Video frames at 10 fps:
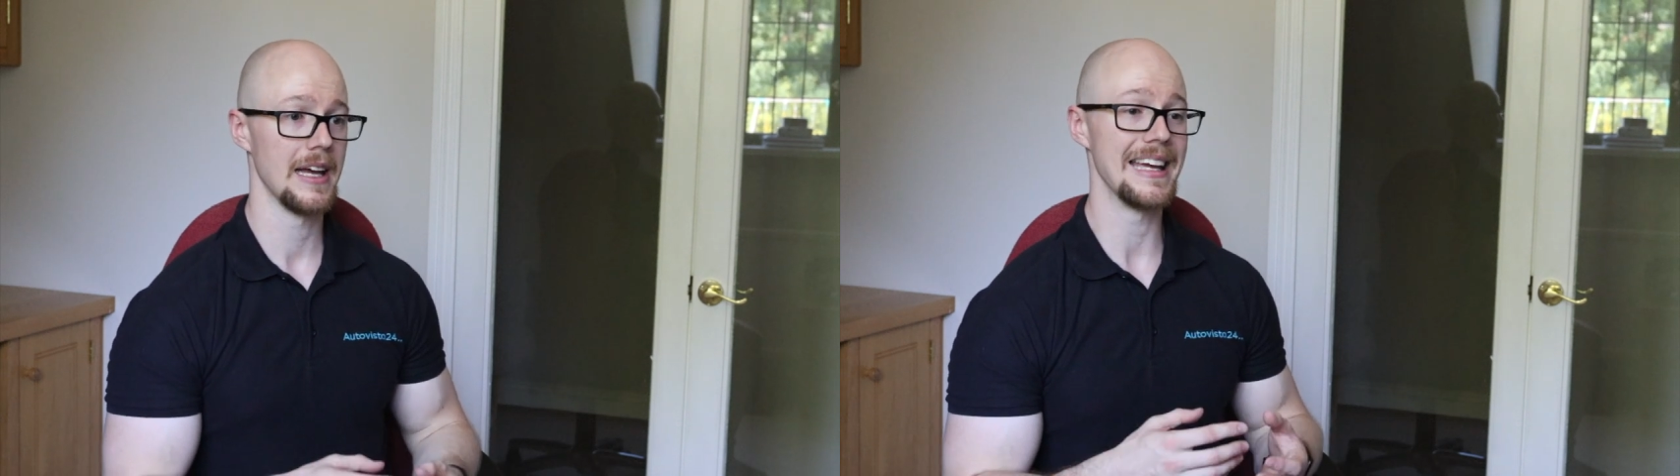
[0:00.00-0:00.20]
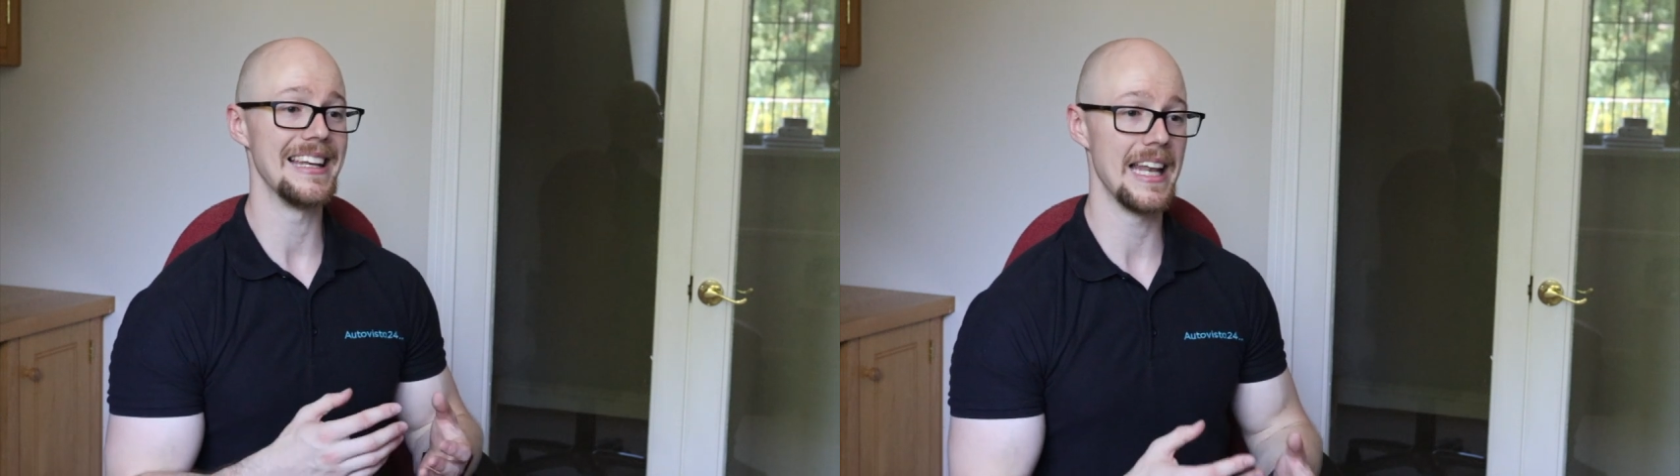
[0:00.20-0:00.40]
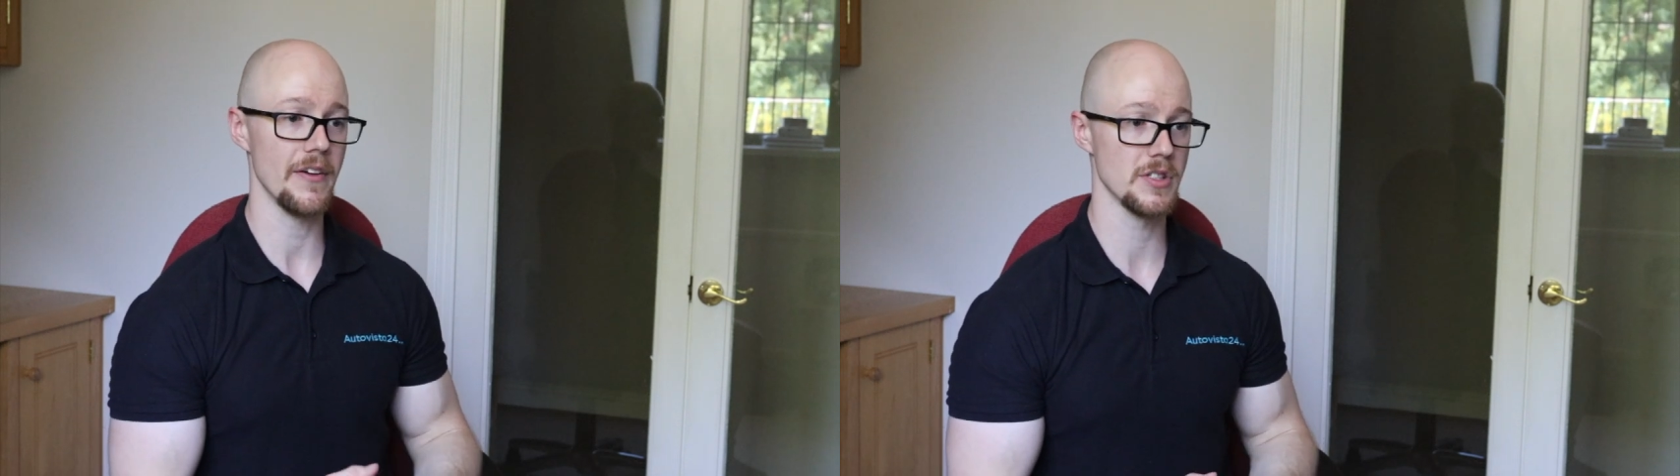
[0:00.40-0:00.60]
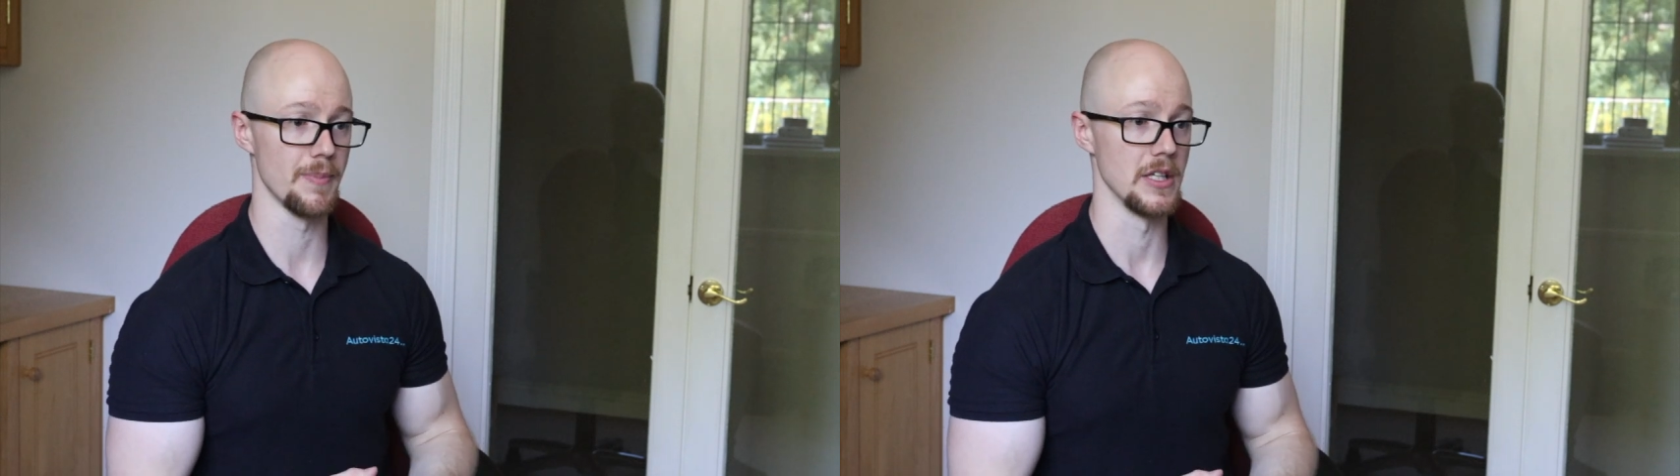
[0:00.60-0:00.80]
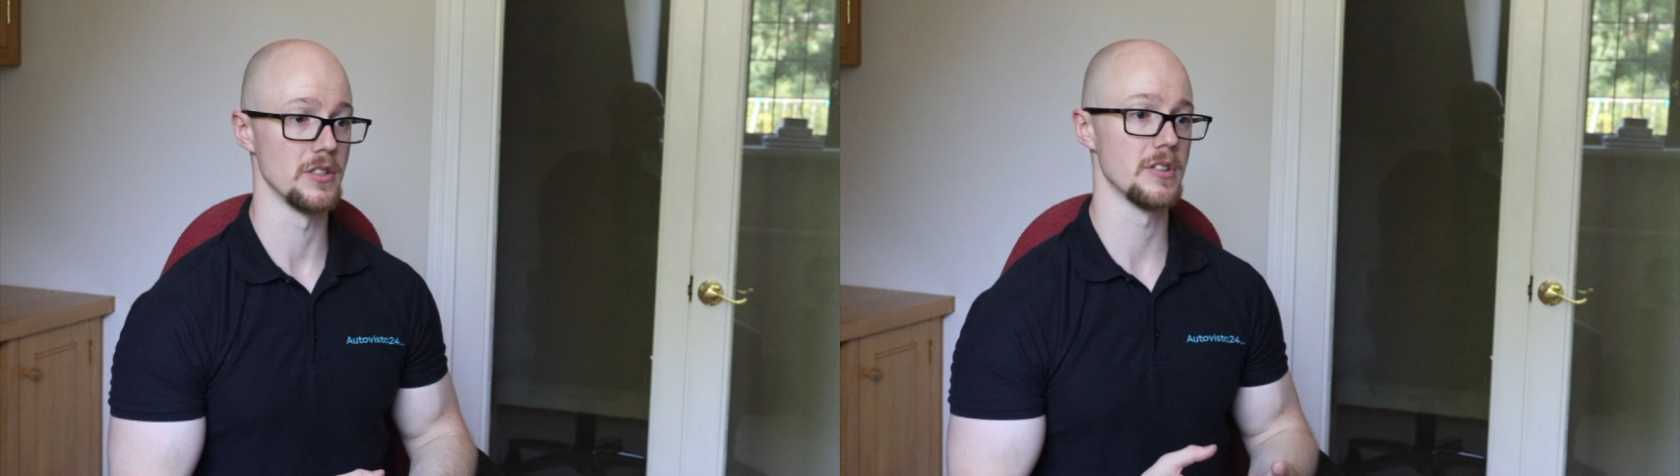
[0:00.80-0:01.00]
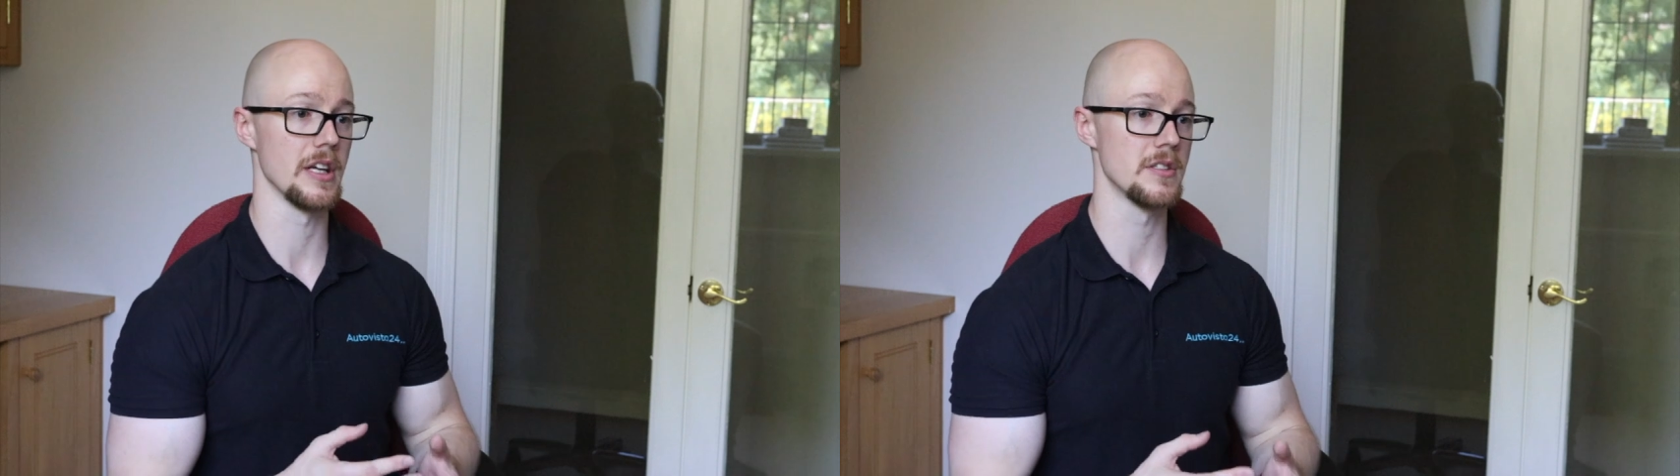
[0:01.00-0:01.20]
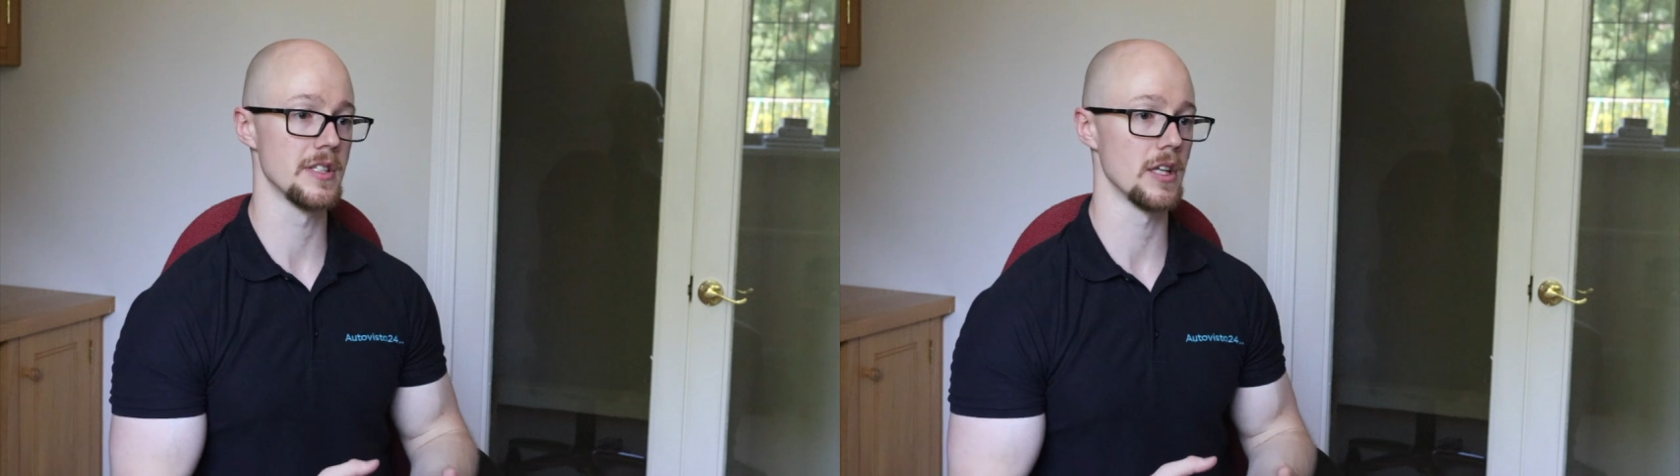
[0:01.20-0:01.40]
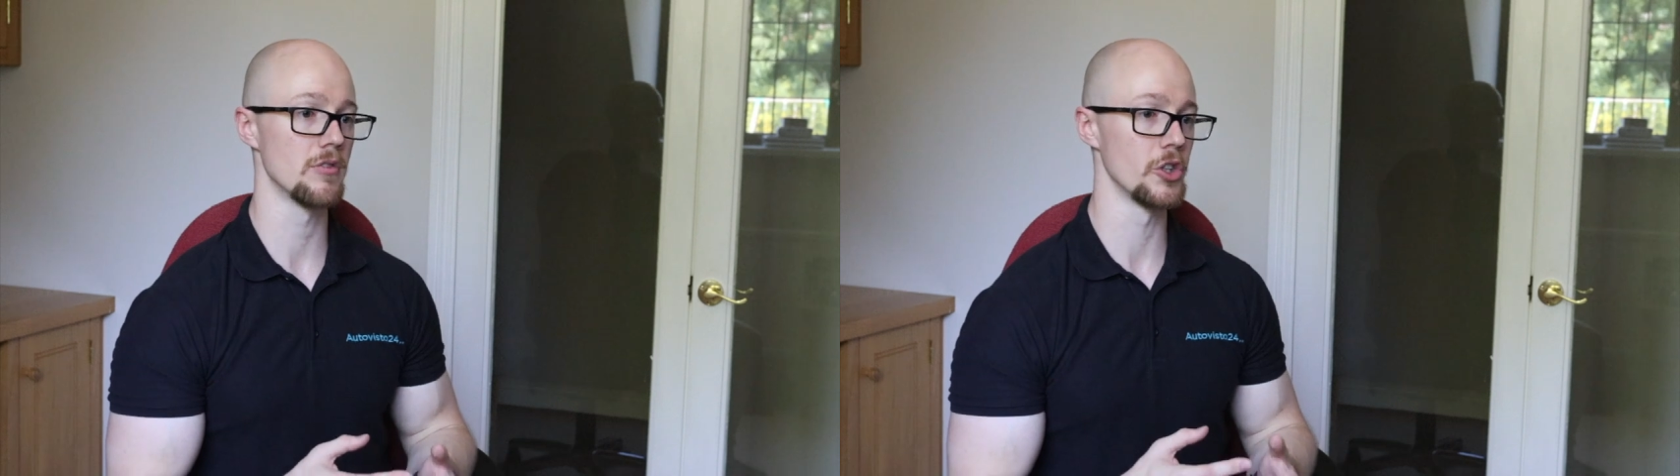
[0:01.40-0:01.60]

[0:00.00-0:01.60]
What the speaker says: it left space to consider